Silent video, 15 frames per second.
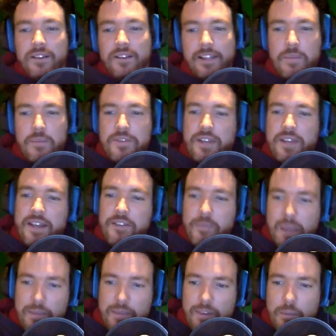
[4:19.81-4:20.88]
Liam says
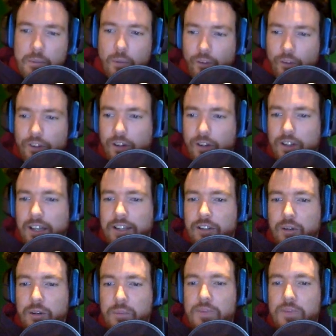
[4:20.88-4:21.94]
maybe the molded are
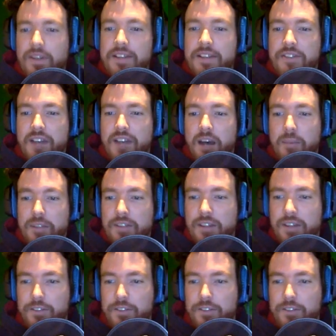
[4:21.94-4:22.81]
like Crimson Head zombies.